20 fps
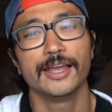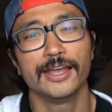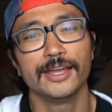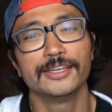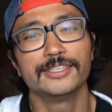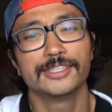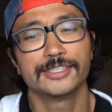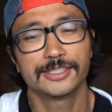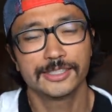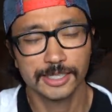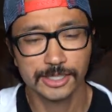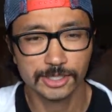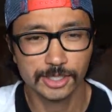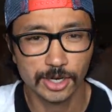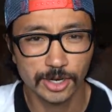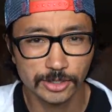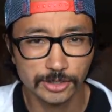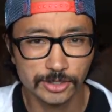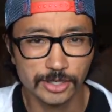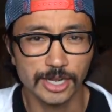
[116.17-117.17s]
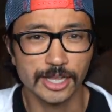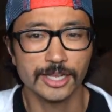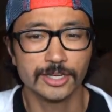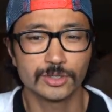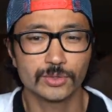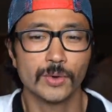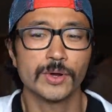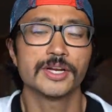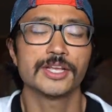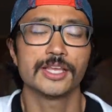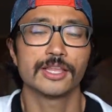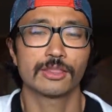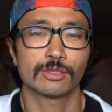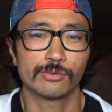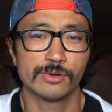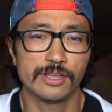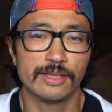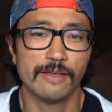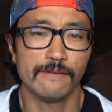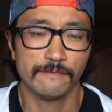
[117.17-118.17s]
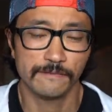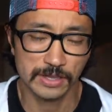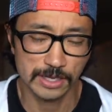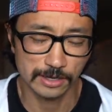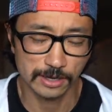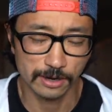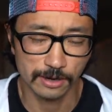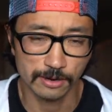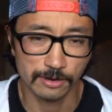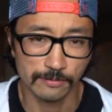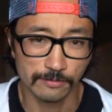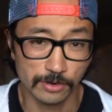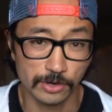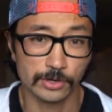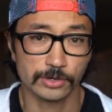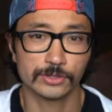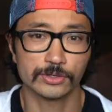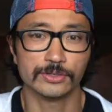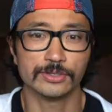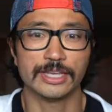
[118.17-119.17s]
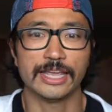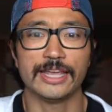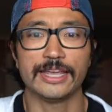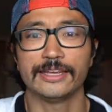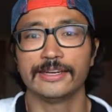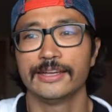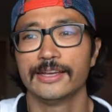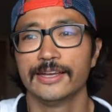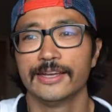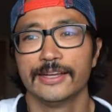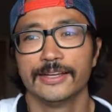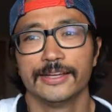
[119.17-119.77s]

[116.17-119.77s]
and 623 feet of vertical gain.